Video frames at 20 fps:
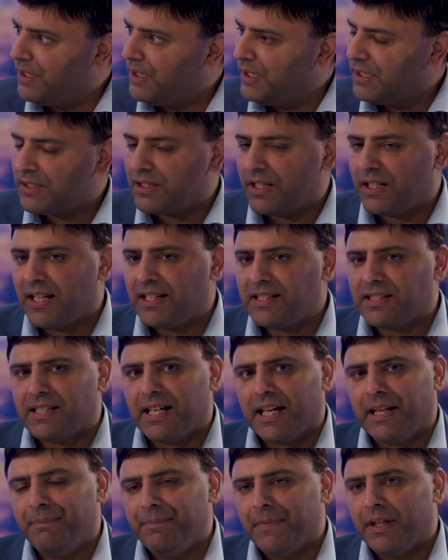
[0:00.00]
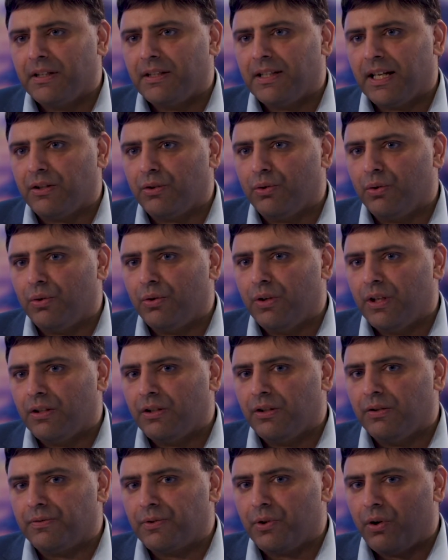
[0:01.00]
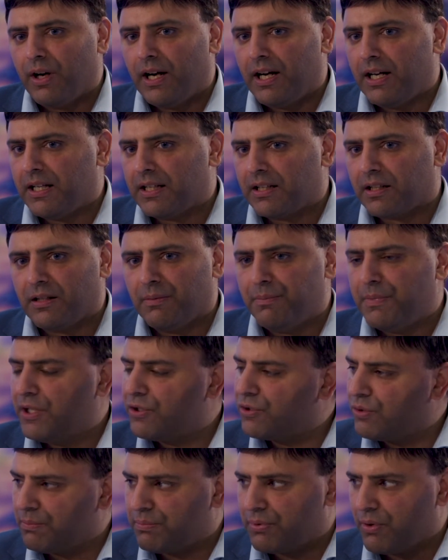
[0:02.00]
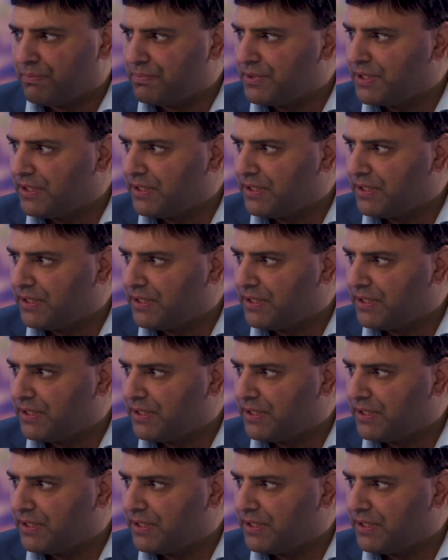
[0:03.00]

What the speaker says: So let's say that you've got a commercial property